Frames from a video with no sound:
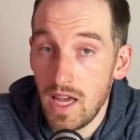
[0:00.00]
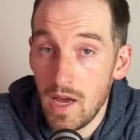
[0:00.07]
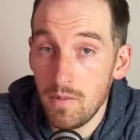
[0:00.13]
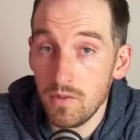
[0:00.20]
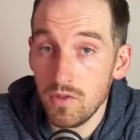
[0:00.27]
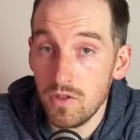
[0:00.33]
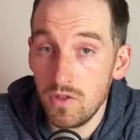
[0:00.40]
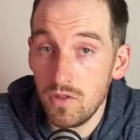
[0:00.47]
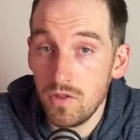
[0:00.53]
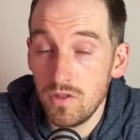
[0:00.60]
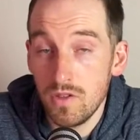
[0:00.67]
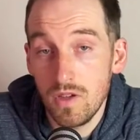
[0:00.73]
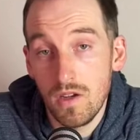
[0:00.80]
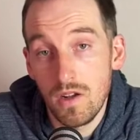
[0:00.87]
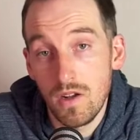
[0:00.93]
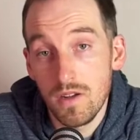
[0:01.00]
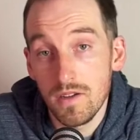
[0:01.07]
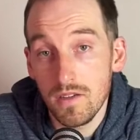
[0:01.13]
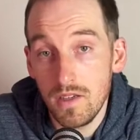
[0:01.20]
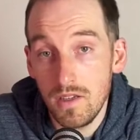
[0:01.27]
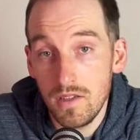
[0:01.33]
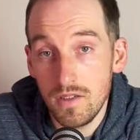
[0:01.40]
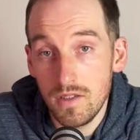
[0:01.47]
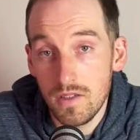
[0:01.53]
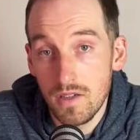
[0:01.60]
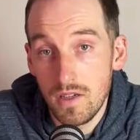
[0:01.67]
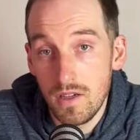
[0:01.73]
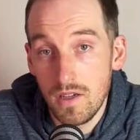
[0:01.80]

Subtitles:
apple juice, yeast,